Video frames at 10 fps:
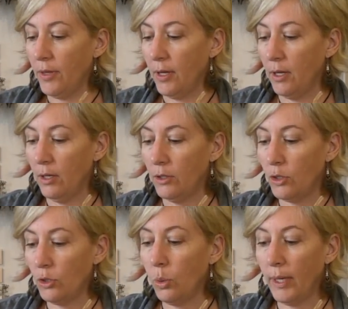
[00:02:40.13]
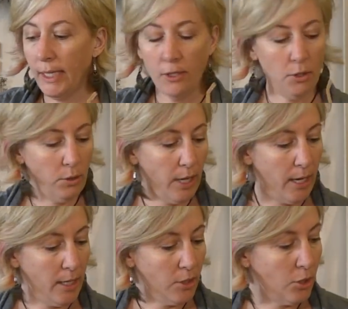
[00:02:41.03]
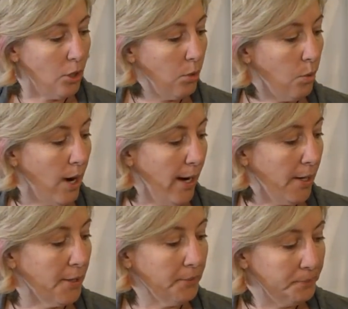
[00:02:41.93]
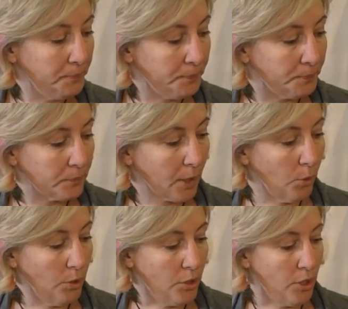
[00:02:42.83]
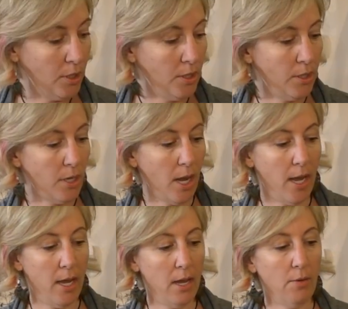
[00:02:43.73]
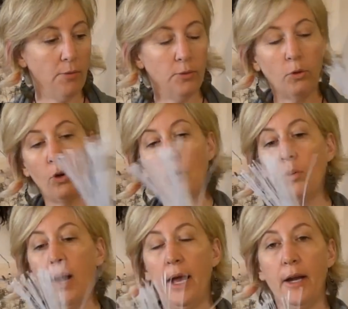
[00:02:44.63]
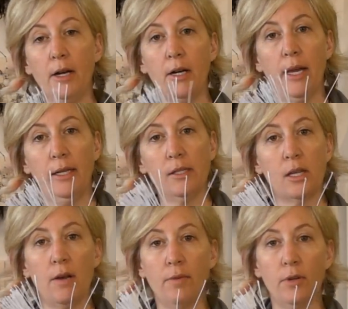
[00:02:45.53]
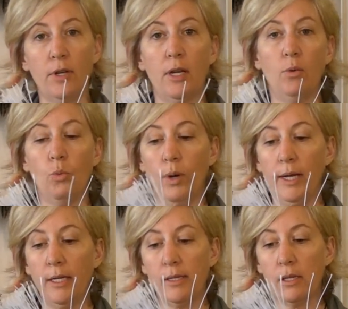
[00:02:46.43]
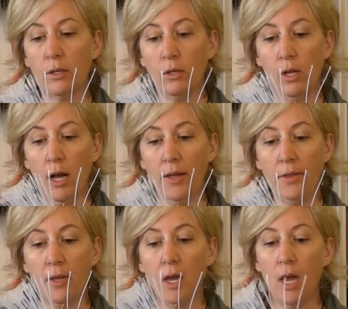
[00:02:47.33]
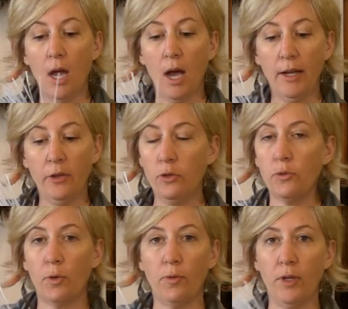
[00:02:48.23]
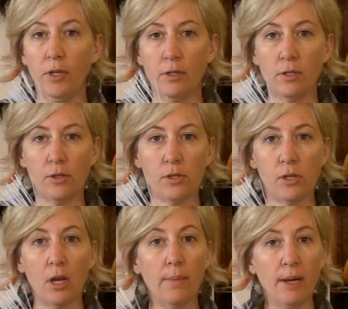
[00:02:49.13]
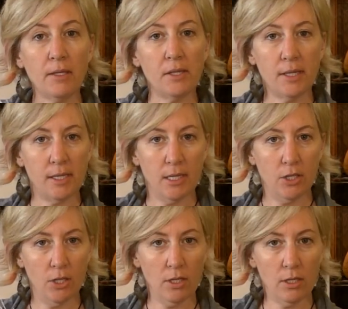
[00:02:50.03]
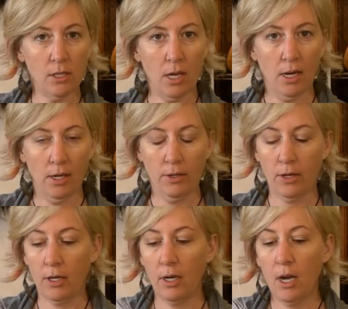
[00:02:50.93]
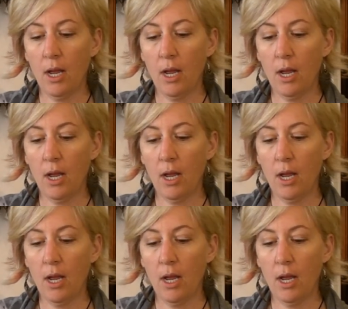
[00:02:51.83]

The twenty-two gauge wire, which is a floral wire and it's covered in white cloth, I use for figures about six inches and under.